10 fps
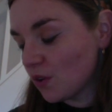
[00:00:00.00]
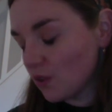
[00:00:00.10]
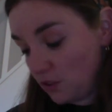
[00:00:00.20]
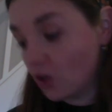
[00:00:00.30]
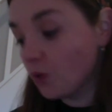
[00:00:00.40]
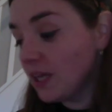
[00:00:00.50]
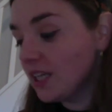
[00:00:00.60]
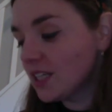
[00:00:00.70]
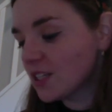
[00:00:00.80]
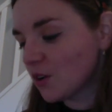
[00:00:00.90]

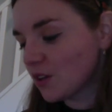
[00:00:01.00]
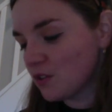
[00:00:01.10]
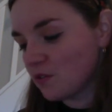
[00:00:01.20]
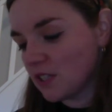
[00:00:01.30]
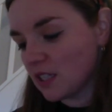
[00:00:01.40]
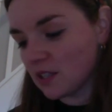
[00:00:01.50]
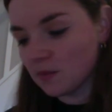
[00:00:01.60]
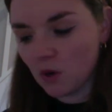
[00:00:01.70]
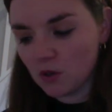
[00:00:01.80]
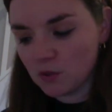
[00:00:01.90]
visit some
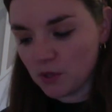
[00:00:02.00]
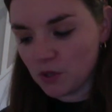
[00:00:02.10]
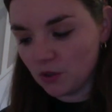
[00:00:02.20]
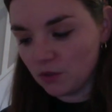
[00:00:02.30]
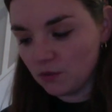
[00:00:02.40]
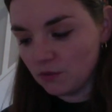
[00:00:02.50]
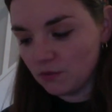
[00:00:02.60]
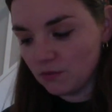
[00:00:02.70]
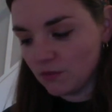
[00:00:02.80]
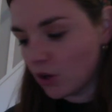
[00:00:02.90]
hospital.
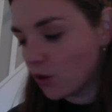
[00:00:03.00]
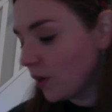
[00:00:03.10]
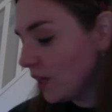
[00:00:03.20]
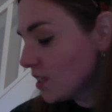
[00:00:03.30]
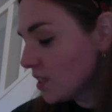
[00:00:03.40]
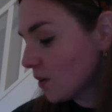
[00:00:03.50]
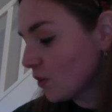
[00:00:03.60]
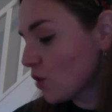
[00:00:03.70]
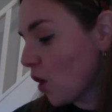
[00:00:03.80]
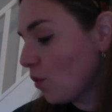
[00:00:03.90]
The Queen is going
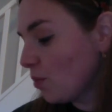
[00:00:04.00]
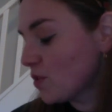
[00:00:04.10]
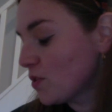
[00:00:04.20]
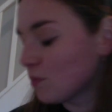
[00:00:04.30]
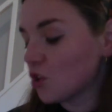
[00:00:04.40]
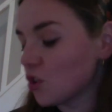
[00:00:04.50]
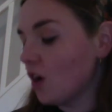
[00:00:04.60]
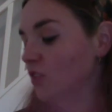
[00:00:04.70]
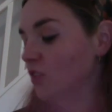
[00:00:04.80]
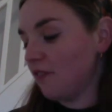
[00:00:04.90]
to open some
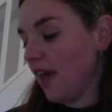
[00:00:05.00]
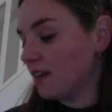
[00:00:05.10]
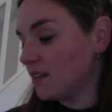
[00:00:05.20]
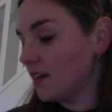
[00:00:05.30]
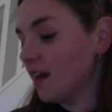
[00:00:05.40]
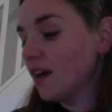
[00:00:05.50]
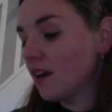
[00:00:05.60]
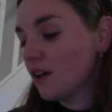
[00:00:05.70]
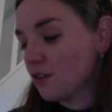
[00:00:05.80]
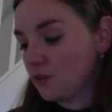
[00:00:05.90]
church fete,
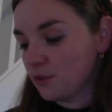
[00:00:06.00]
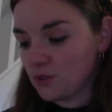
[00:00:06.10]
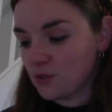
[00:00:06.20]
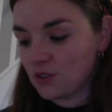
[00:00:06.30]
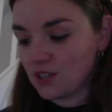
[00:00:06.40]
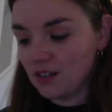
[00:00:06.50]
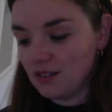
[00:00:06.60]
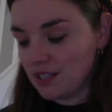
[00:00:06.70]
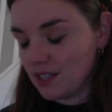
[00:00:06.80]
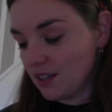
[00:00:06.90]
thought
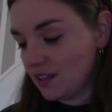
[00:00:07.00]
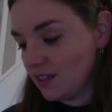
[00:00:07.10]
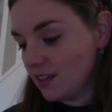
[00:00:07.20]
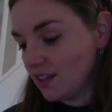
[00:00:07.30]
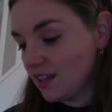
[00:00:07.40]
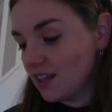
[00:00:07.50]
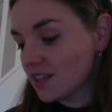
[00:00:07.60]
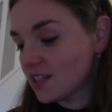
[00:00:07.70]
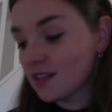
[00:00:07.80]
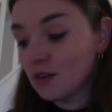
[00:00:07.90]
Clarissa.
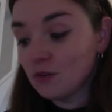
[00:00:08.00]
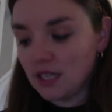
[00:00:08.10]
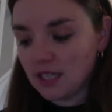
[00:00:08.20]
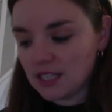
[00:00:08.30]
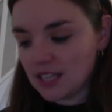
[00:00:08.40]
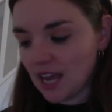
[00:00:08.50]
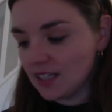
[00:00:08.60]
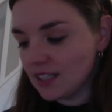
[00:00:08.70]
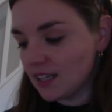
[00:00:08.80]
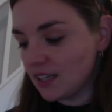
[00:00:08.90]
Slowly and
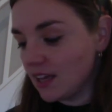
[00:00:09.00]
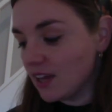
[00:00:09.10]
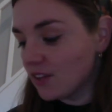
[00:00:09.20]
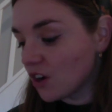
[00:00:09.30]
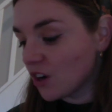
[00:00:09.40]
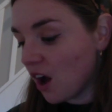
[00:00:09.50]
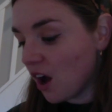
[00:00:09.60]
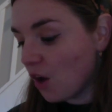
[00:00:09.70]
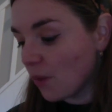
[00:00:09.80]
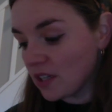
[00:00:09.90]
silently, the
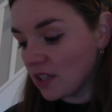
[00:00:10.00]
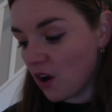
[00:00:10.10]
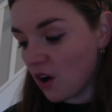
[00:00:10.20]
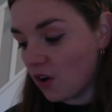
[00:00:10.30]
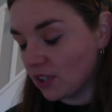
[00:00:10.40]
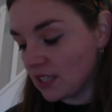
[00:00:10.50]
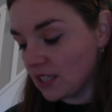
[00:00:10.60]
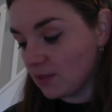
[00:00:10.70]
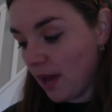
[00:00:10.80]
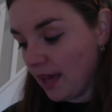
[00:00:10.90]
car went on its
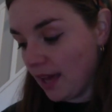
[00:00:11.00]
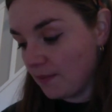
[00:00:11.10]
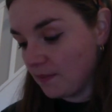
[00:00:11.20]
way,